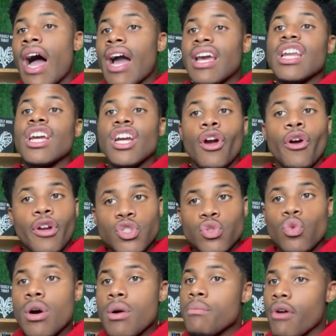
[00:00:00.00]
I can encourage
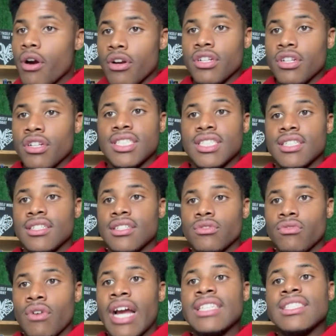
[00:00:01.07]
one person,
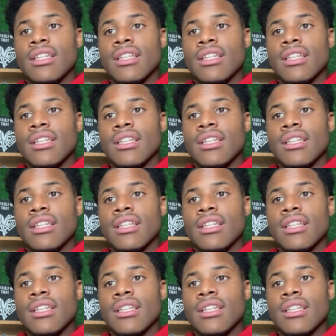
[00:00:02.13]
right,